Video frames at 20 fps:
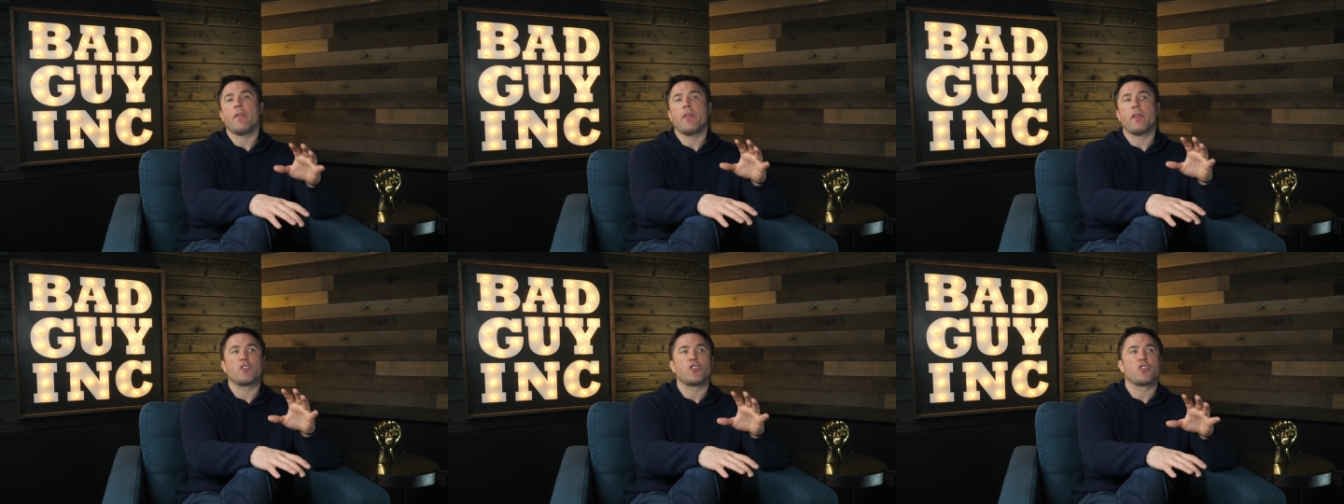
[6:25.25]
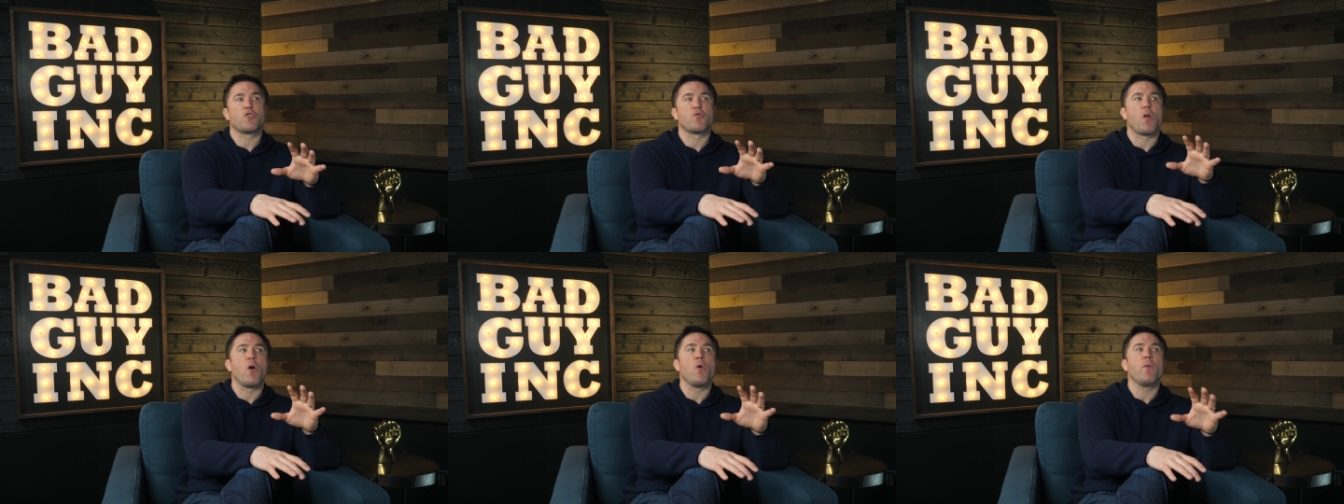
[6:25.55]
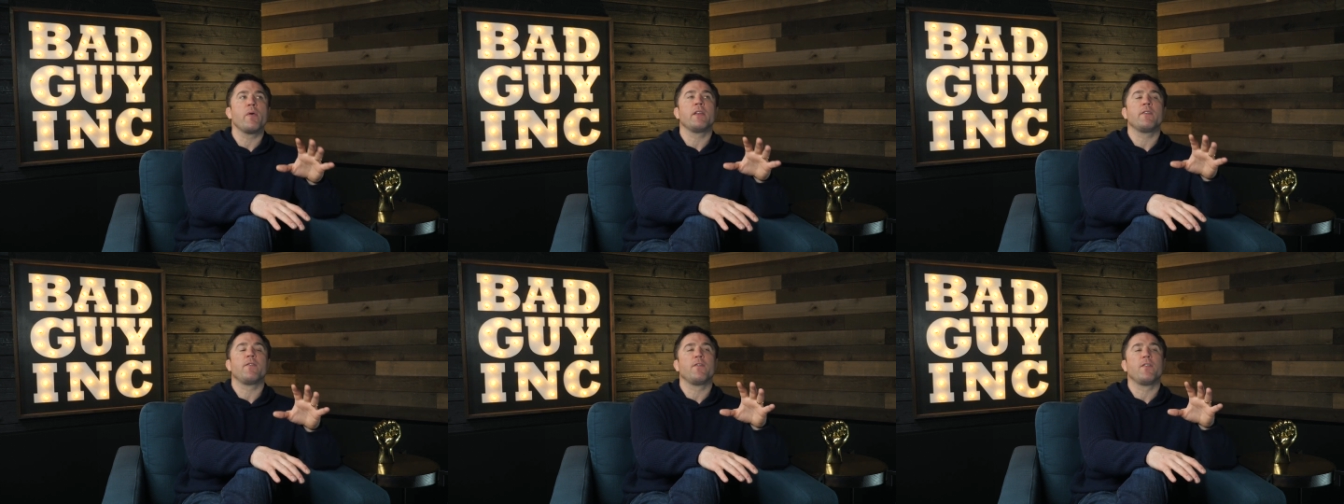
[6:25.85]
that's
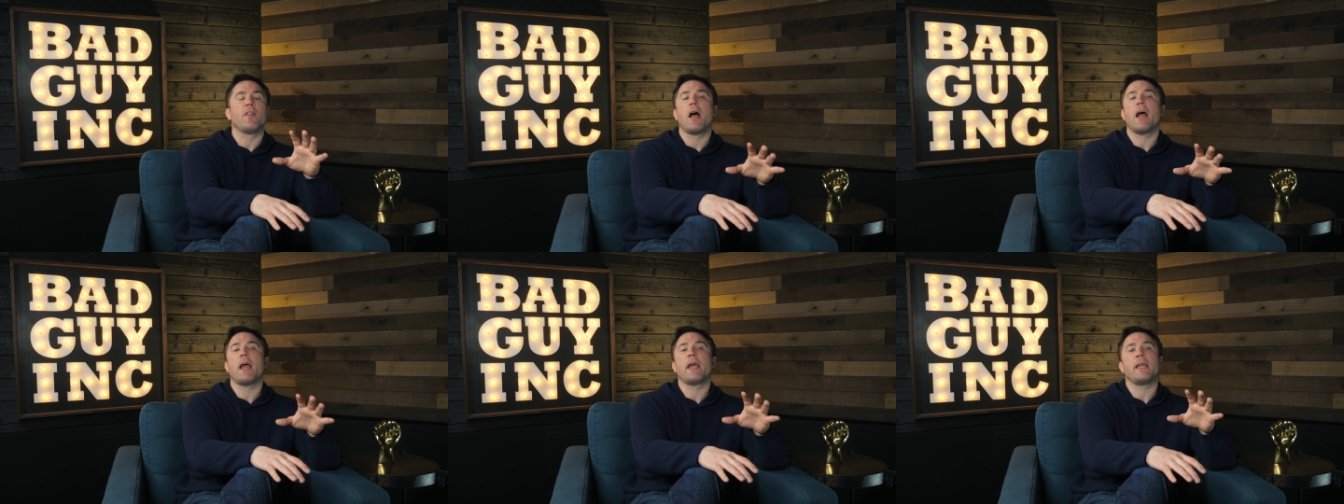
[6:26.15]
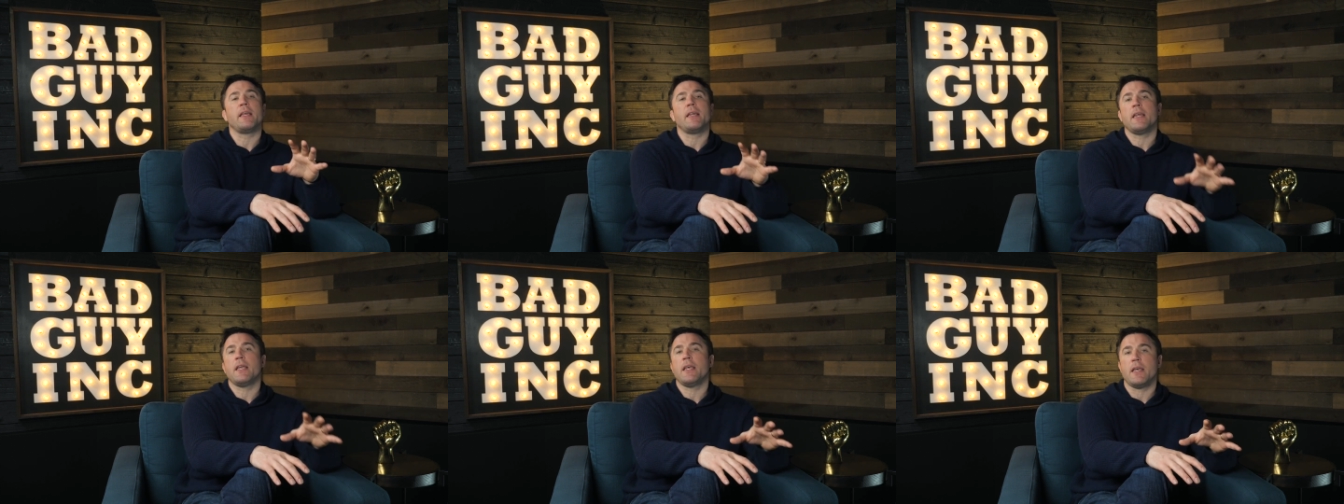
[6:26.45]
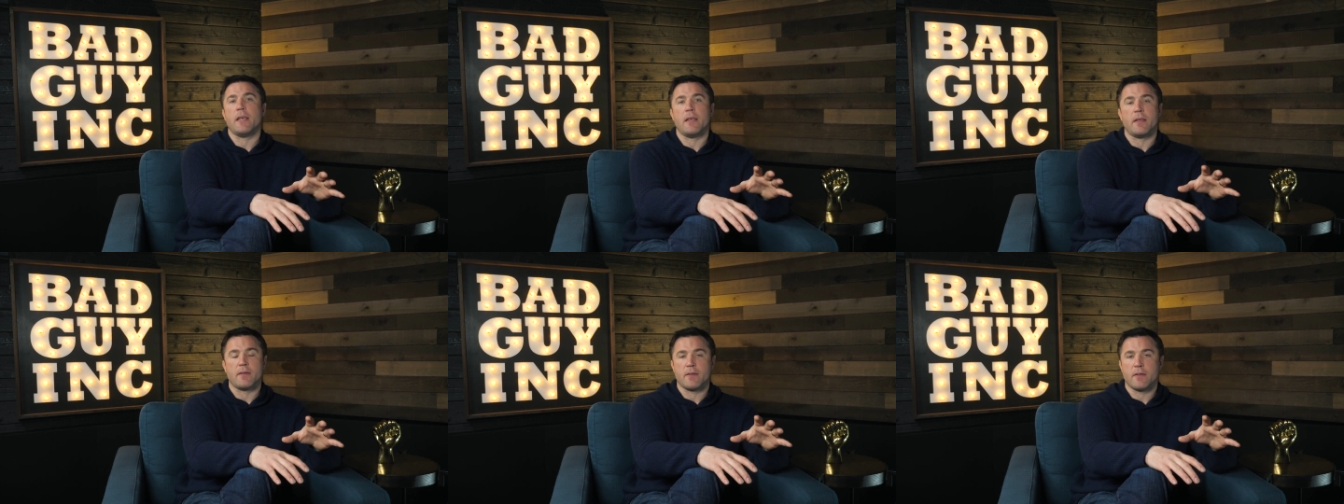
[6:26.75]
throwing flying
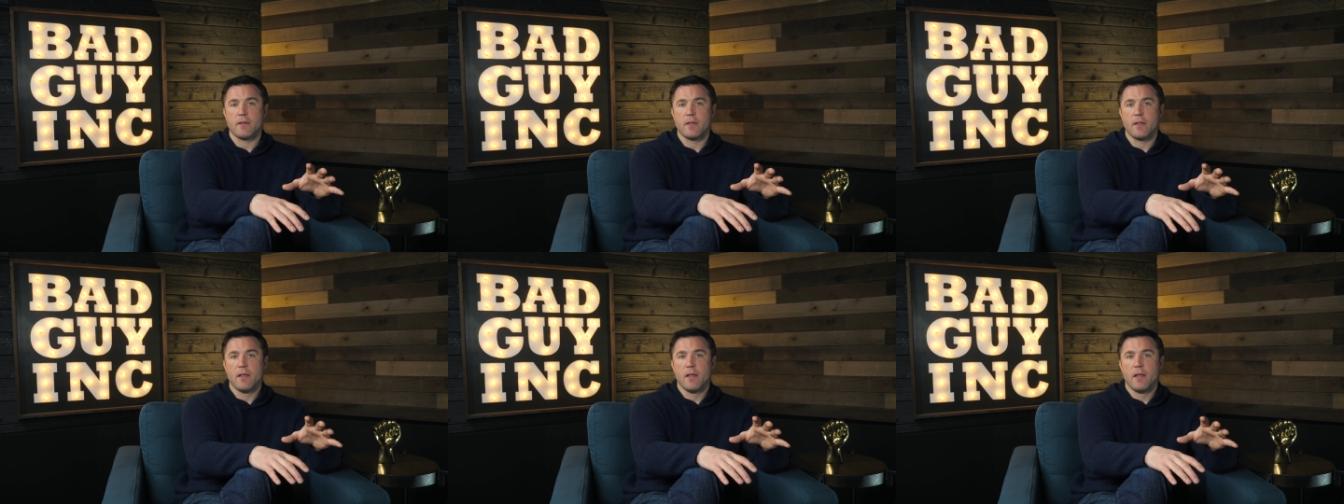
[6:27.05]
knees.